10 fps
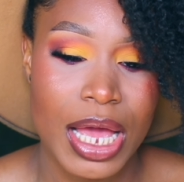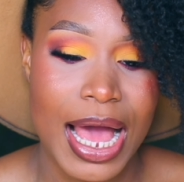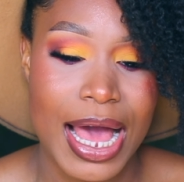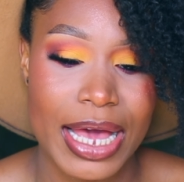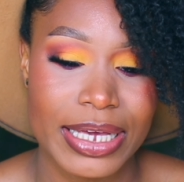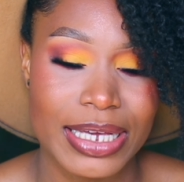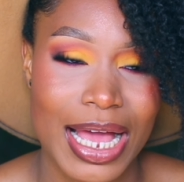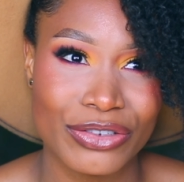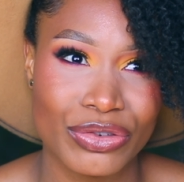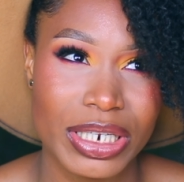I
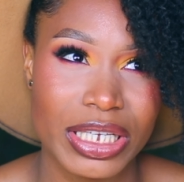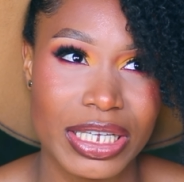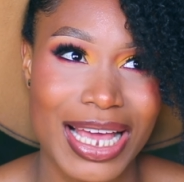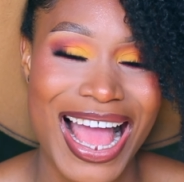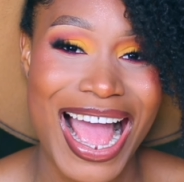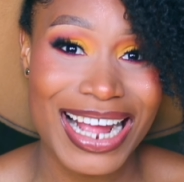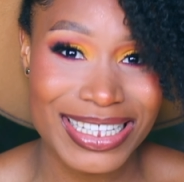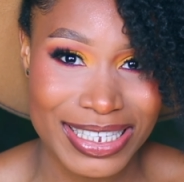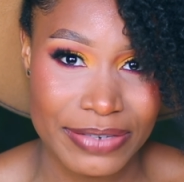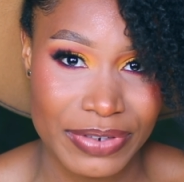actually
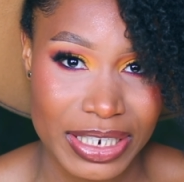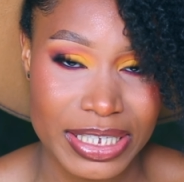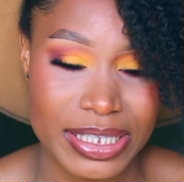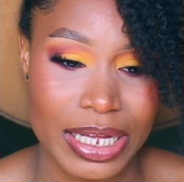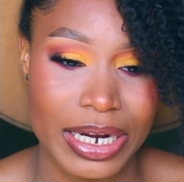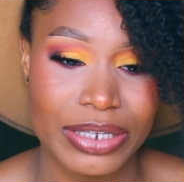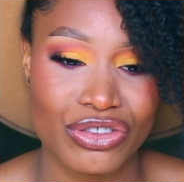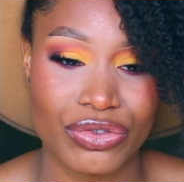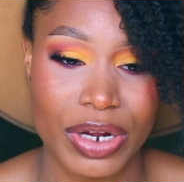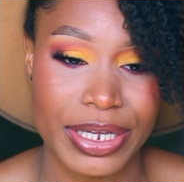actively started
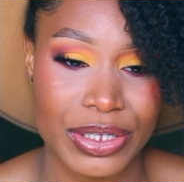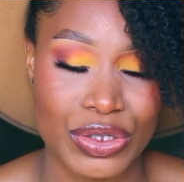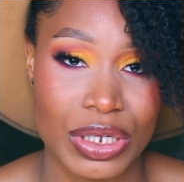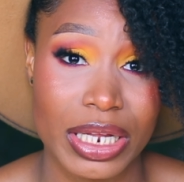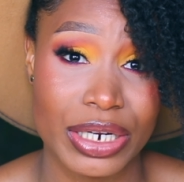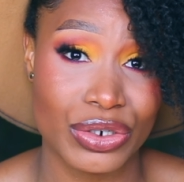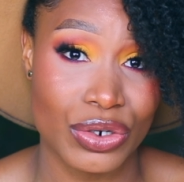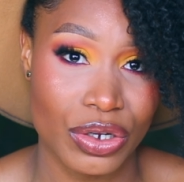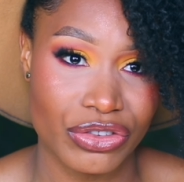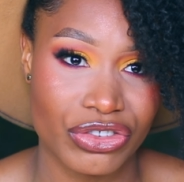trying to learn
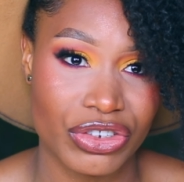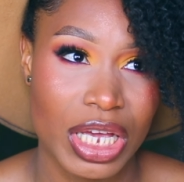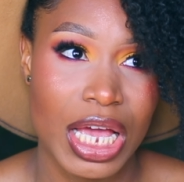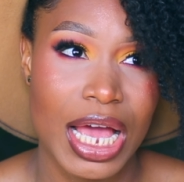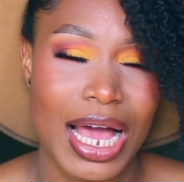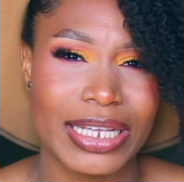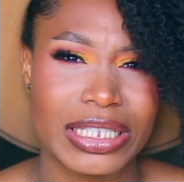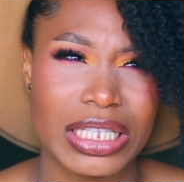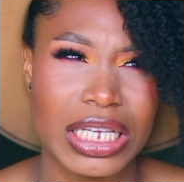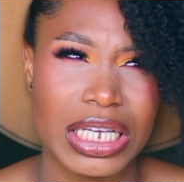Dutch, I
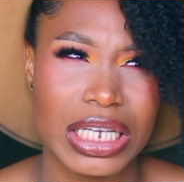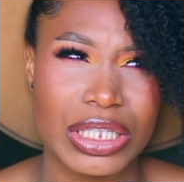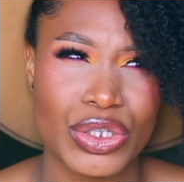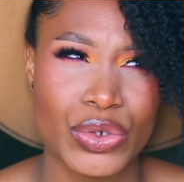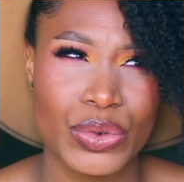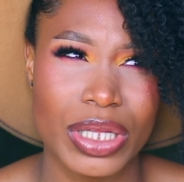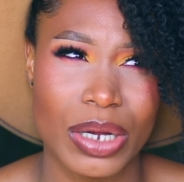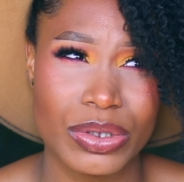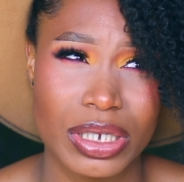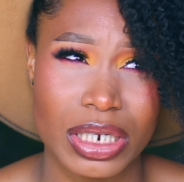think
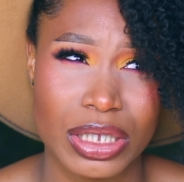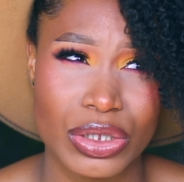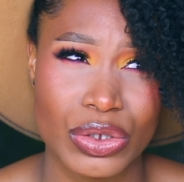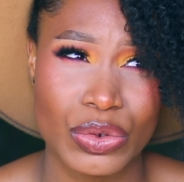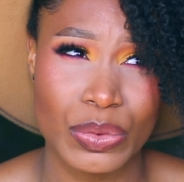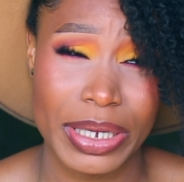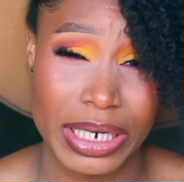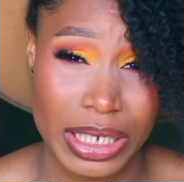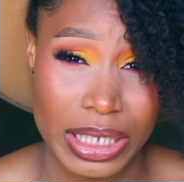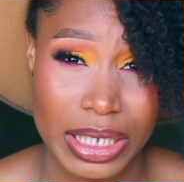
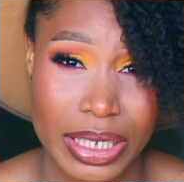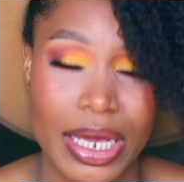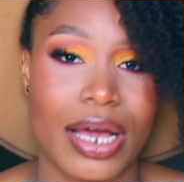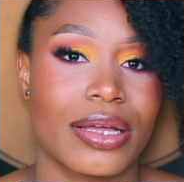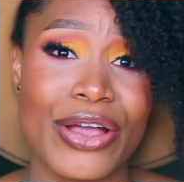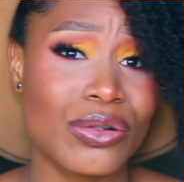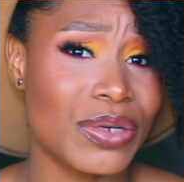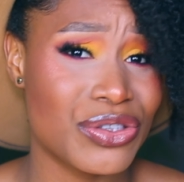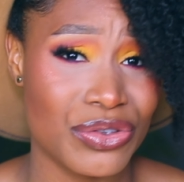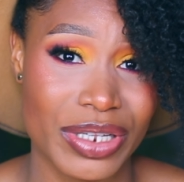2020. Yeah, I
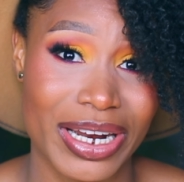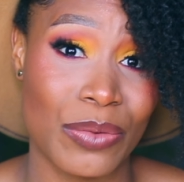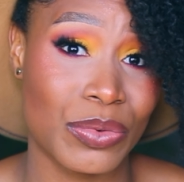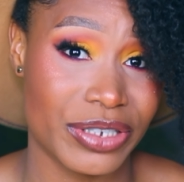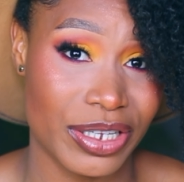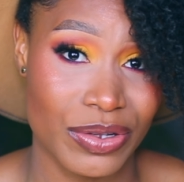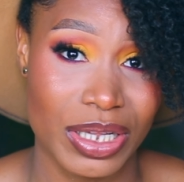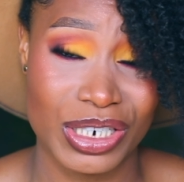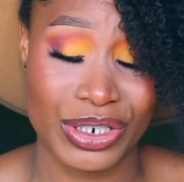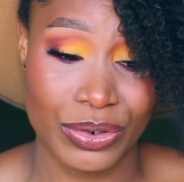always knew that I wanted to
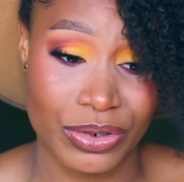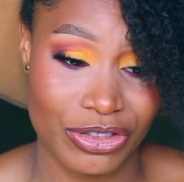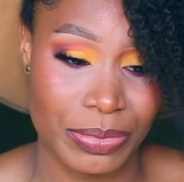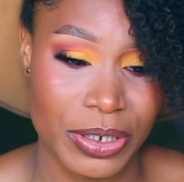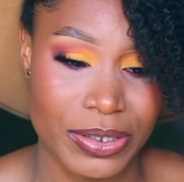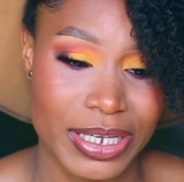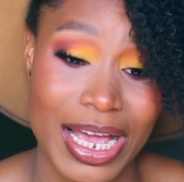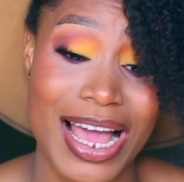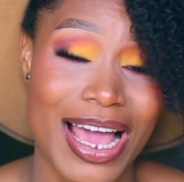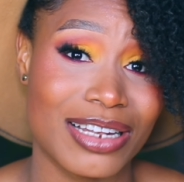learn Dutch because
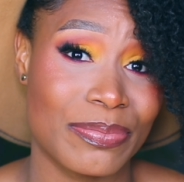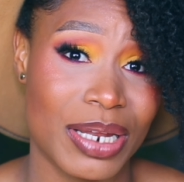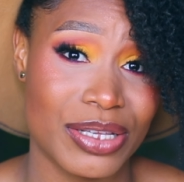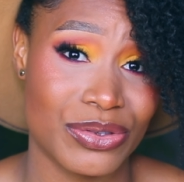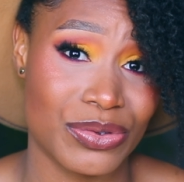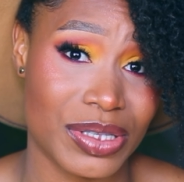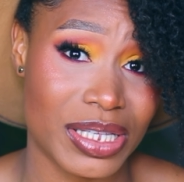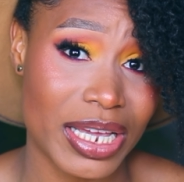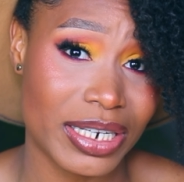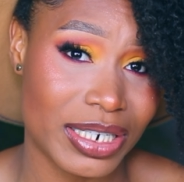yeah, I had plans to
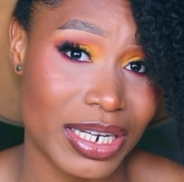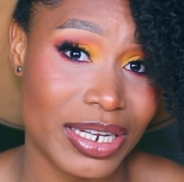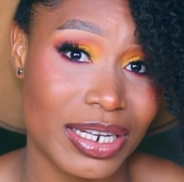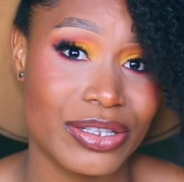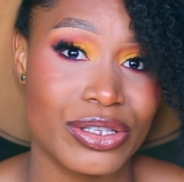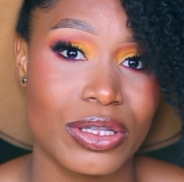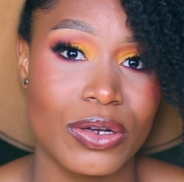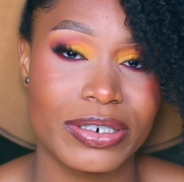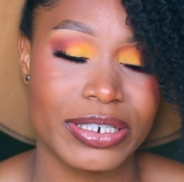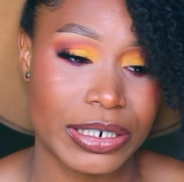stay in the Netherlands
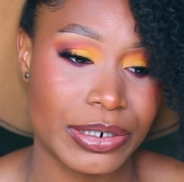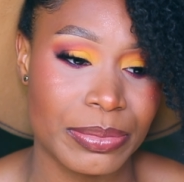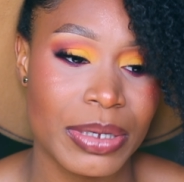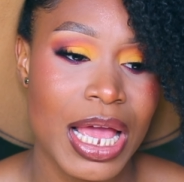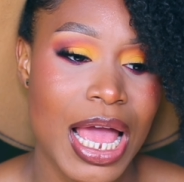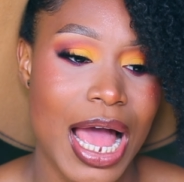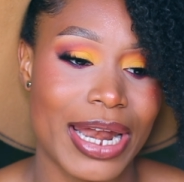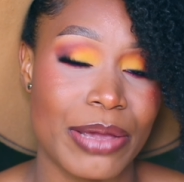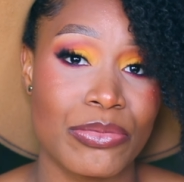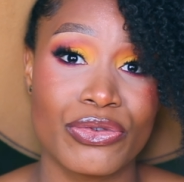long term,
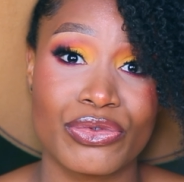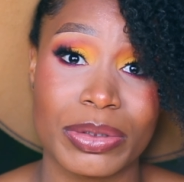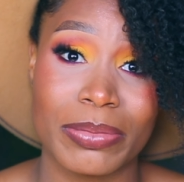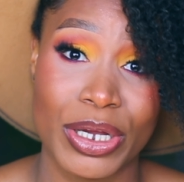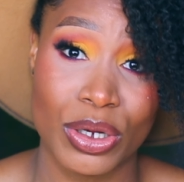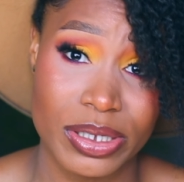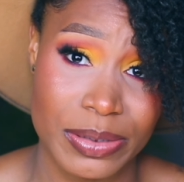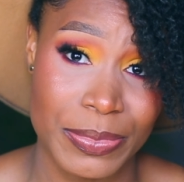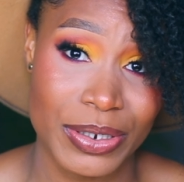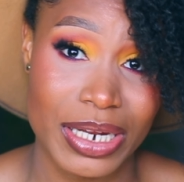and I moved with my
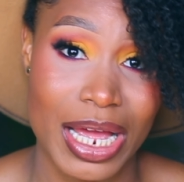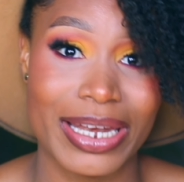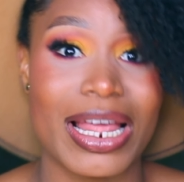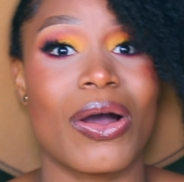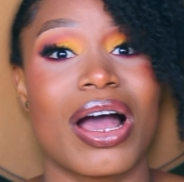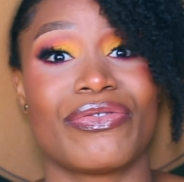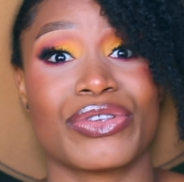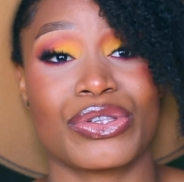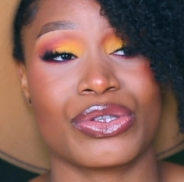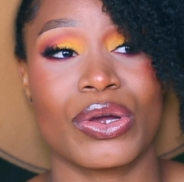husband and now have a
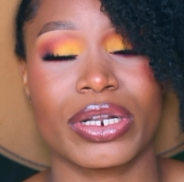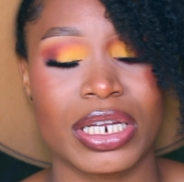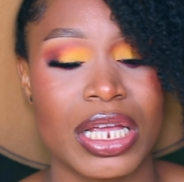son.